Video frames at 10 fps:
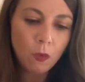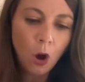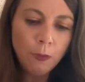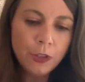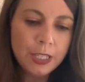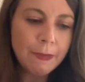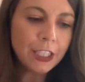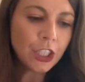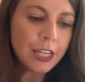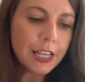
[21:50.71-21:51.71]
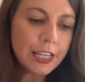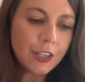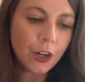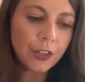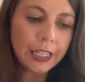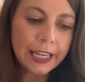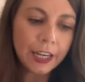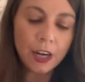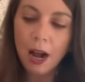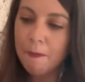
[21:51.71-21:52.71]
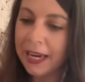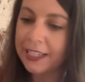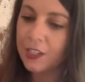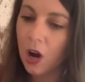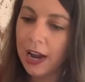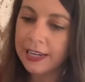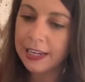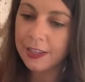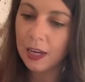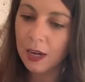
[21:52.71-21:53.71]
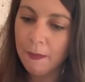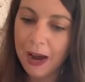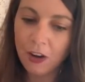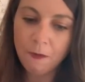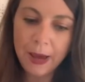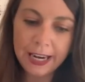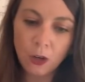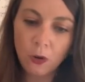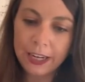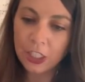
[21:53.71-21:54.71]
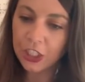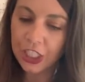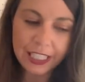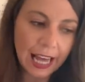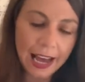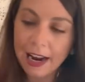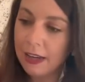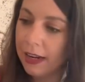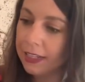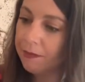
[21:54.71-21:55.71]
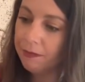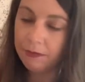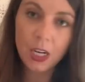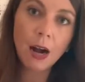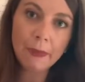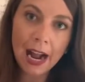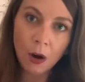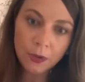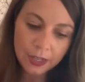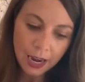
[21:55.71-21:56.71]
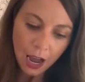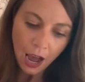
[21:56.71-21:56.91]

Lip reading: almost mentioned this earlier based on the amount of Pentacle energy that had come out.